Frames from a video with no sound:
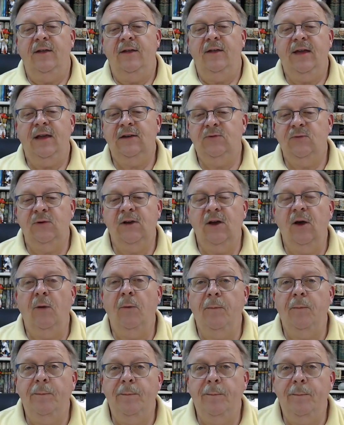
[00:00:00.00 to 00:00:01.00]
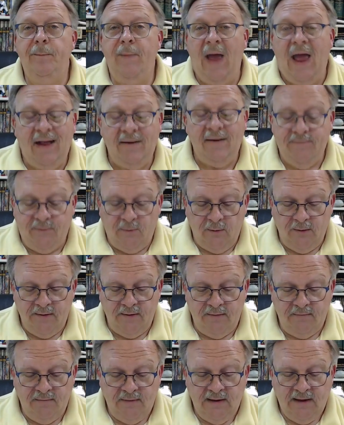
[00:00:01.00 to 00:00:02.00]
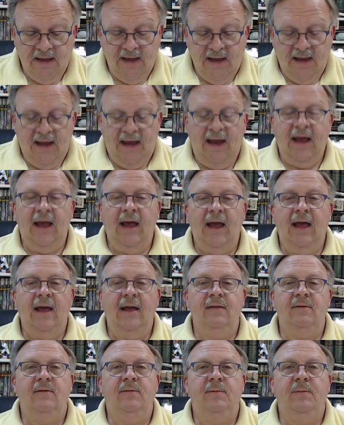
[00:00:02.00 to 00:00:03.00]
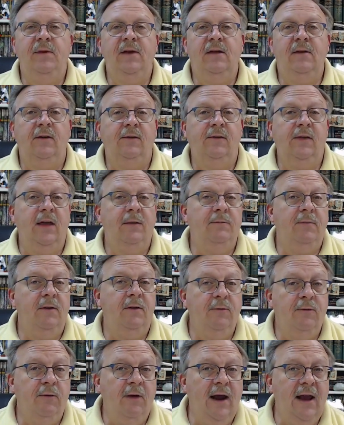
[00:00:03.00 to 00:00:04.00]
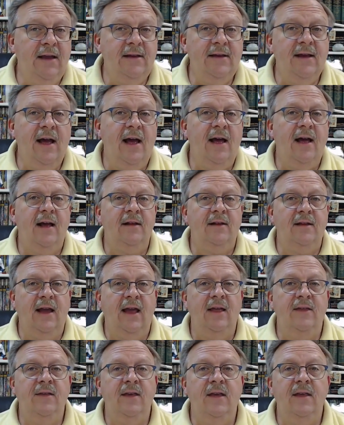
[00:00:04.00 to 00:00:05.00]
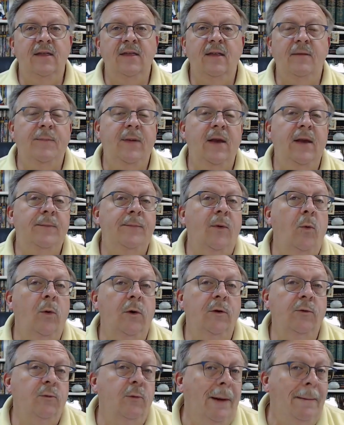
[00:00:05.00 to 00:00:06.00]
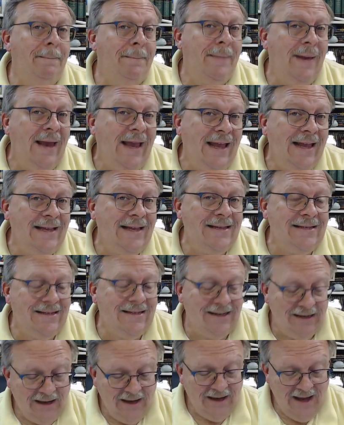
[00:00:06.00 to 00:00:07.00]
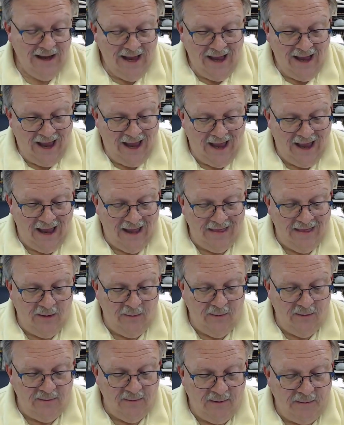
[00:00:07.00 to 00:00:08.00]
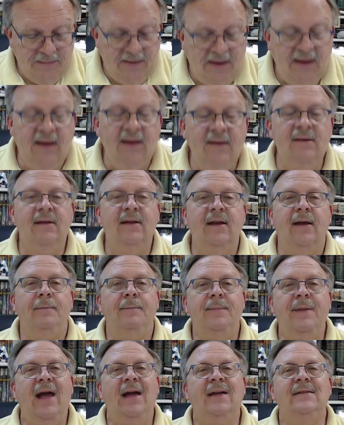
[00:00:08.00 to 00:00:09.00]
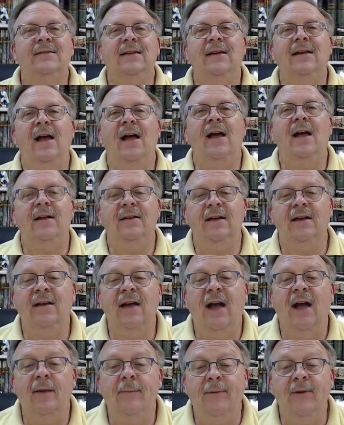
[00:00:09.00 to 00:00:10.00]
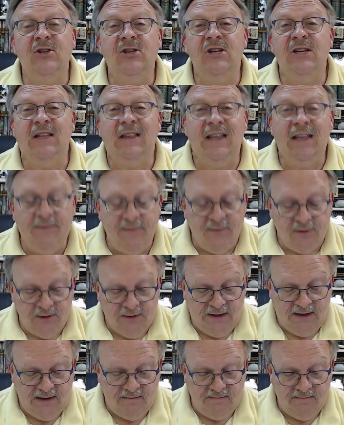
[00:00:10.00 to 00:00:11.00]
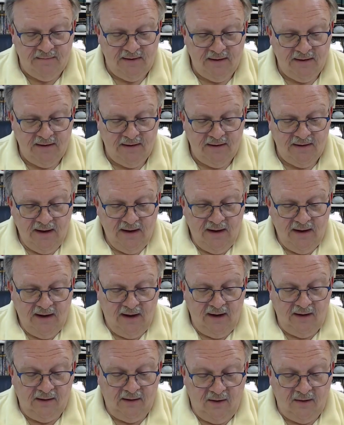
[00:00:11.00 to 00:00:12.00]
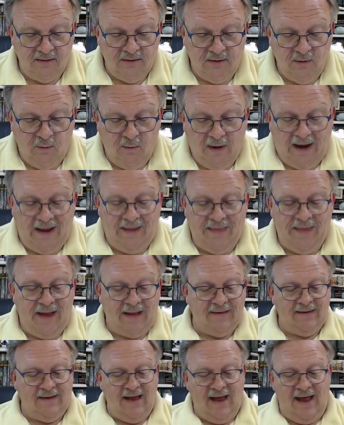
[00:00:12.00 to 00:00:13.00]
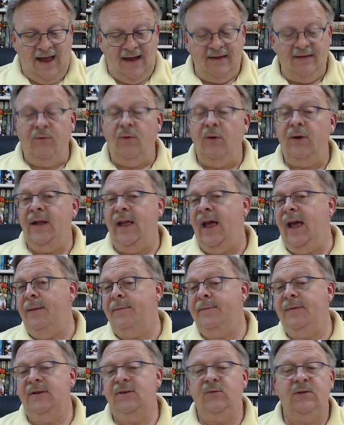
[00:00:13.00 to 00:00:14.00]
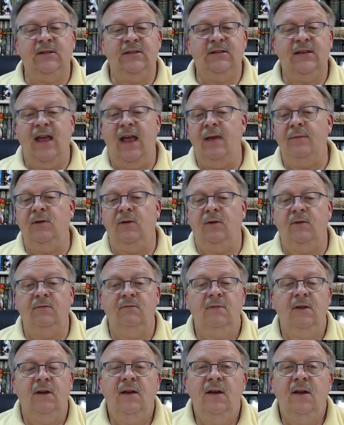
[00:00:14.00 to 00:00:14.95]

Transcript: things would go bad for them, and because they'd betrayed God. And then the people would repent, and they would repent and come back to God, and God would deliver them along the way. That's kind of what happens with Samuel.